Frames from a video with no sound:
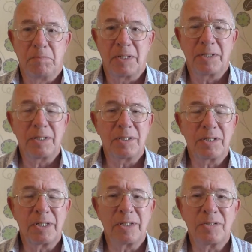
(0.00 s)
I think,
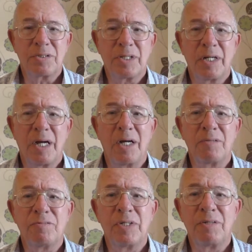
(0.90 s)
things that
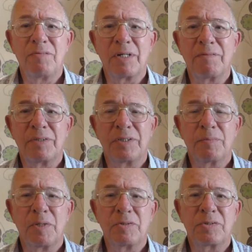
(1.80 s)
aren't really relevant to
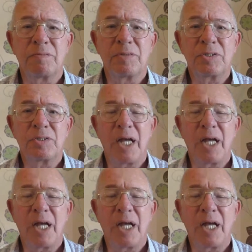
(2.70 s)
most of us.